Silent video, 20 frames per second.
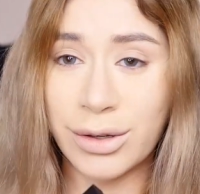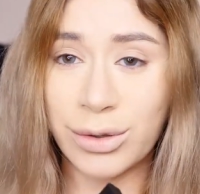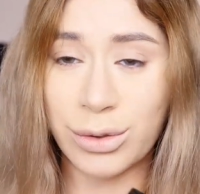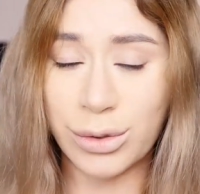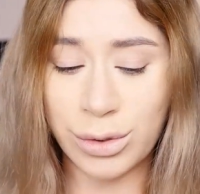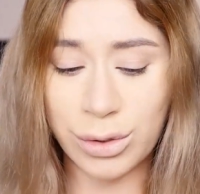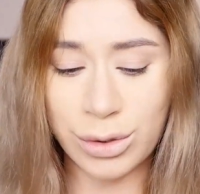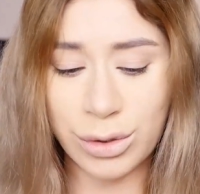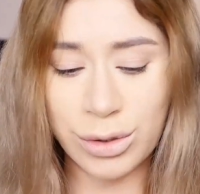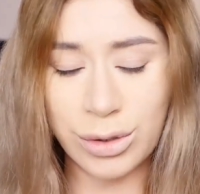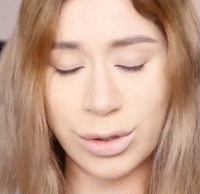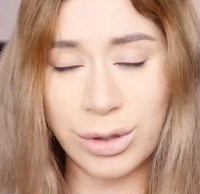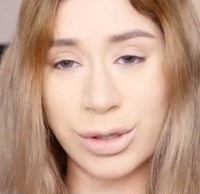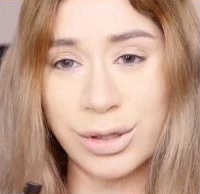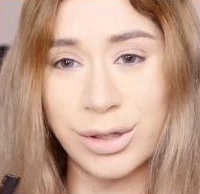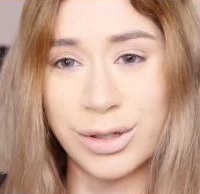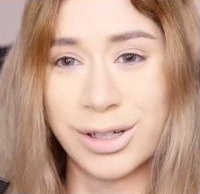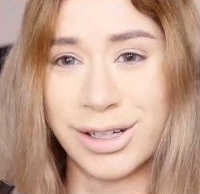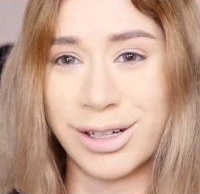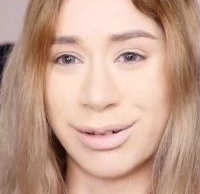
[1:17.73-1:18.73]
Ooh,
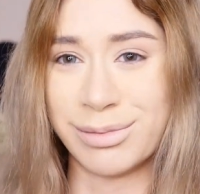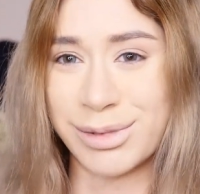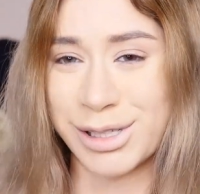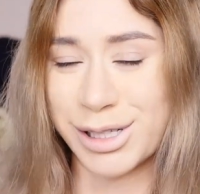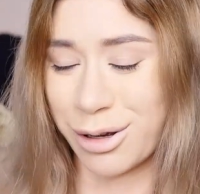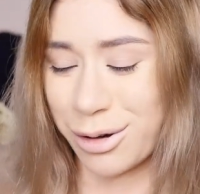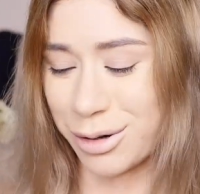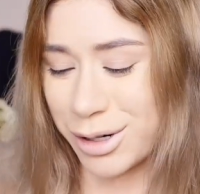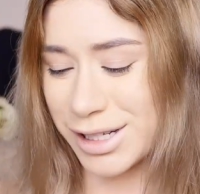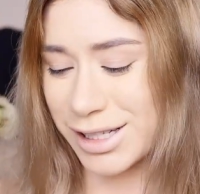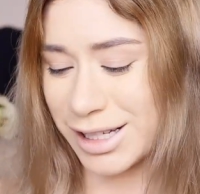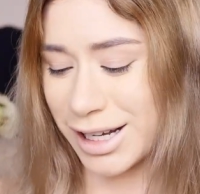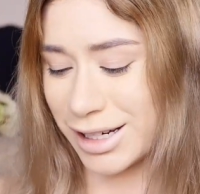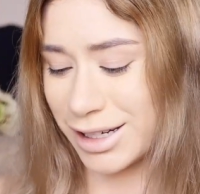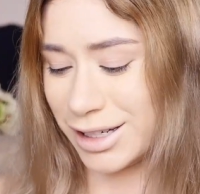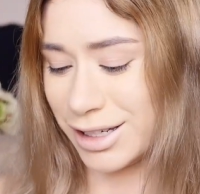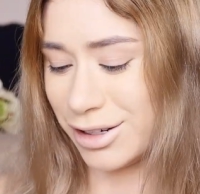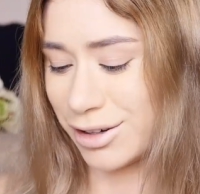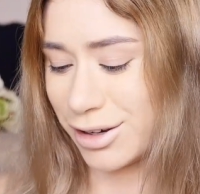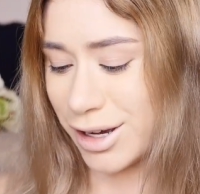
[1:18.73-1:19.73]
I'm so
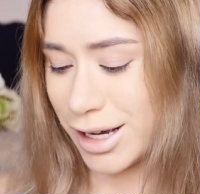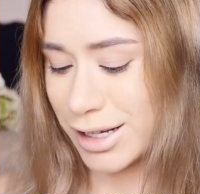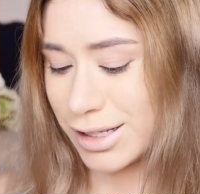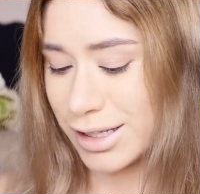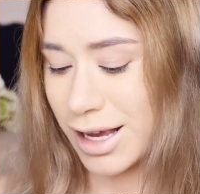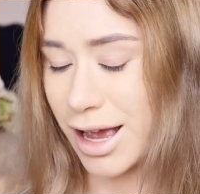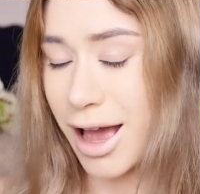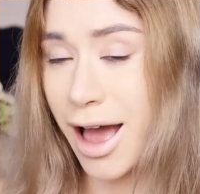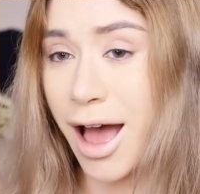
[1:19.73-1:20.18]
excited, you guys.